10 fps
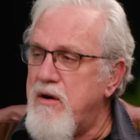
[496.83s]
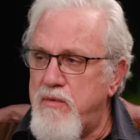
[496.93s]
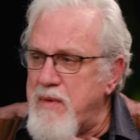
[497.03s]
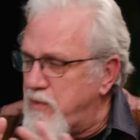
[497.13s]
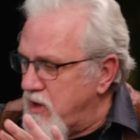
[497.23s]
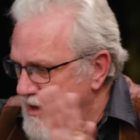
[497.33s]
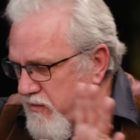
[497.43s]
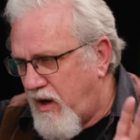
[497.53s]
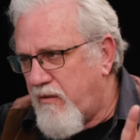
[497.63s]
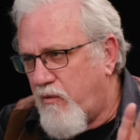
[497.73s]
Remember,
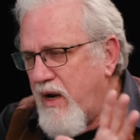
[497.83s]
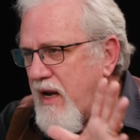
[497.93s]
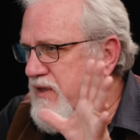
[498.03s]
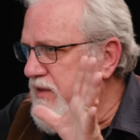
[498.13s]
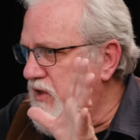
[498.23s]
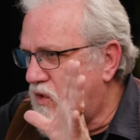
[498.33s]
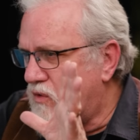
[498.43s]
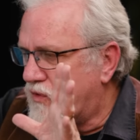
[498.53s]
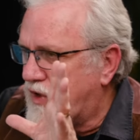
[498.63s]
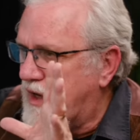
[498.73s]
uh, we have said this over
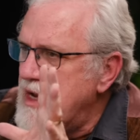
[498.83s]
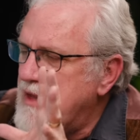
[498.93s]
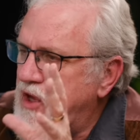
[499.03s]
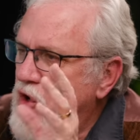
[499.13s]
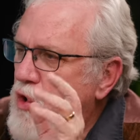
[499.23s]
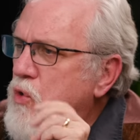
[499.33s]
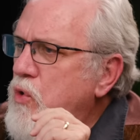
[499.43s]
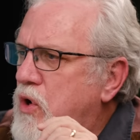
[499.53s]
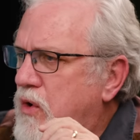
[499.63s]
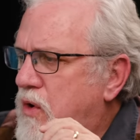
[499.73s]
and over again. The
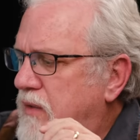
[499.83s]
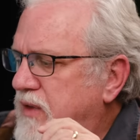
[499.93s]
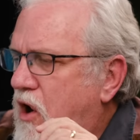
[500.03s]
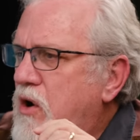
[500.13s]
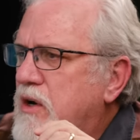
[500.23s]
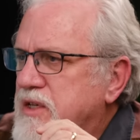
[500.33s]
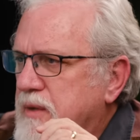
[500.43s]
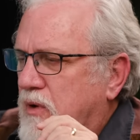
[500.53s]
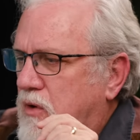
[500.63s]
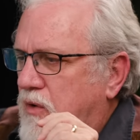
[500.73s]
Ur Quran, the
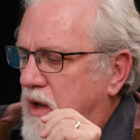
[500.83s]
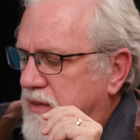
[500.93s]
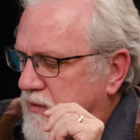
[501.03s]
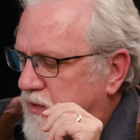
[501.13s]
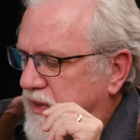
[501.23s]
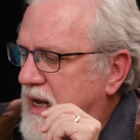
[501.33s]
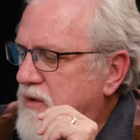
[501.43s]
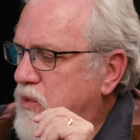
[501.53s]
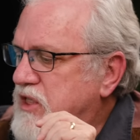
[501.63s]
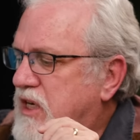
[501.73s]
archetypal Quran, that,
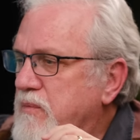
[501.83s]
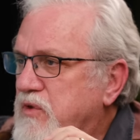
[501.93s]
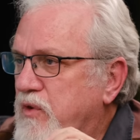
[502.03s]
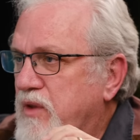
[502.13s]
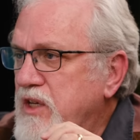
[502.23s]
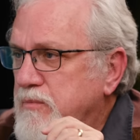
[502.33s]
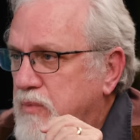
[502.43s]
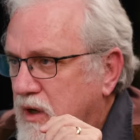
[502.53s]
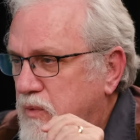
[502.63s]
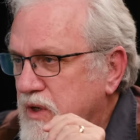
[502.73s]
that which comes from this
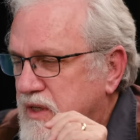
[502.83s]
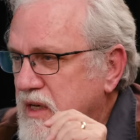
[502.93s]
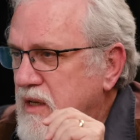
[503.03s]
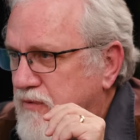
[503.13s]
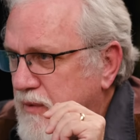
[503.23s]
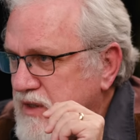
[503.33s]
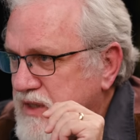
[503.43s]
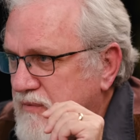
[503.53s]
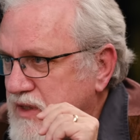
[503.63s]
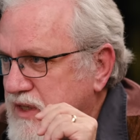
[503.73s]
book, was in, from the
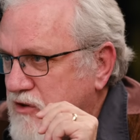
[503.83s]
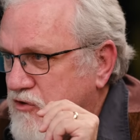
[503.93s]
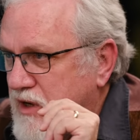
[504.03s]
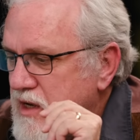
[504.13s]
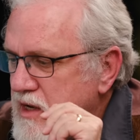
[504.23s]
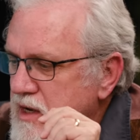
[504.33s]
7th century.